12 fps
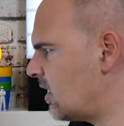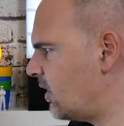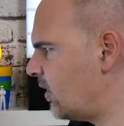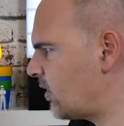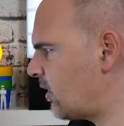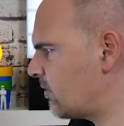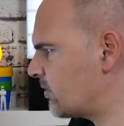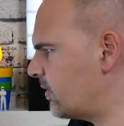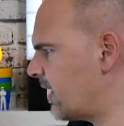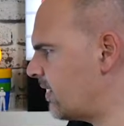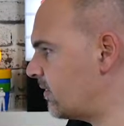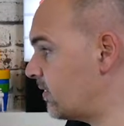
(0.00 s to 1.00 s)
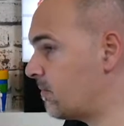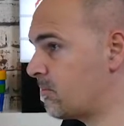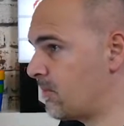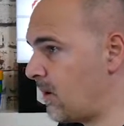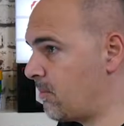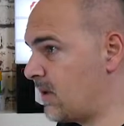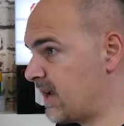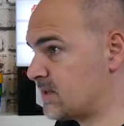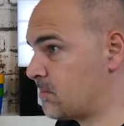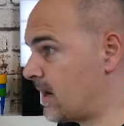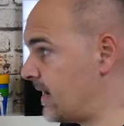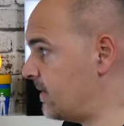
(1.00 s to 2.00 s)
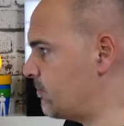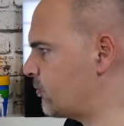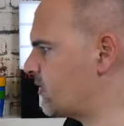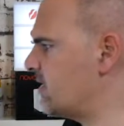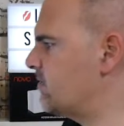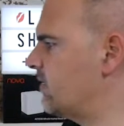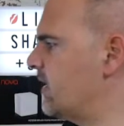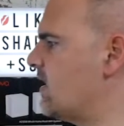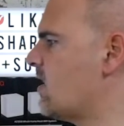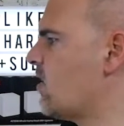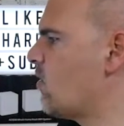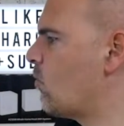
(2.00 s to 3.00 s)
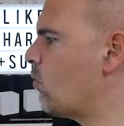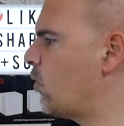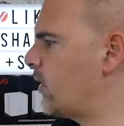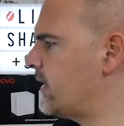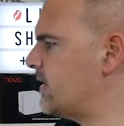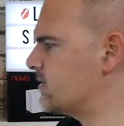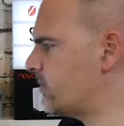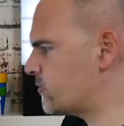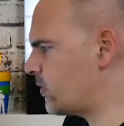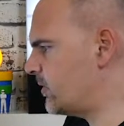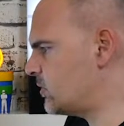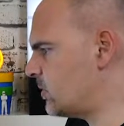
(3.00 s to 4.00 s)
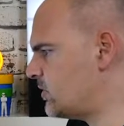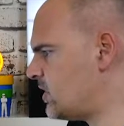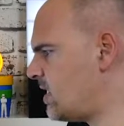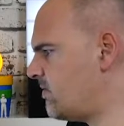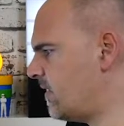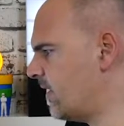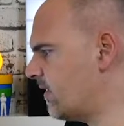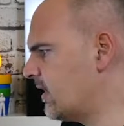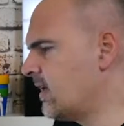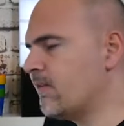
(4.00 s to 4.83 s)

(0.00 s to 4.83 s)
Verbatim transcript: and I'll go through now and I, I'll explain briefly what it is I'm trying to achieve here.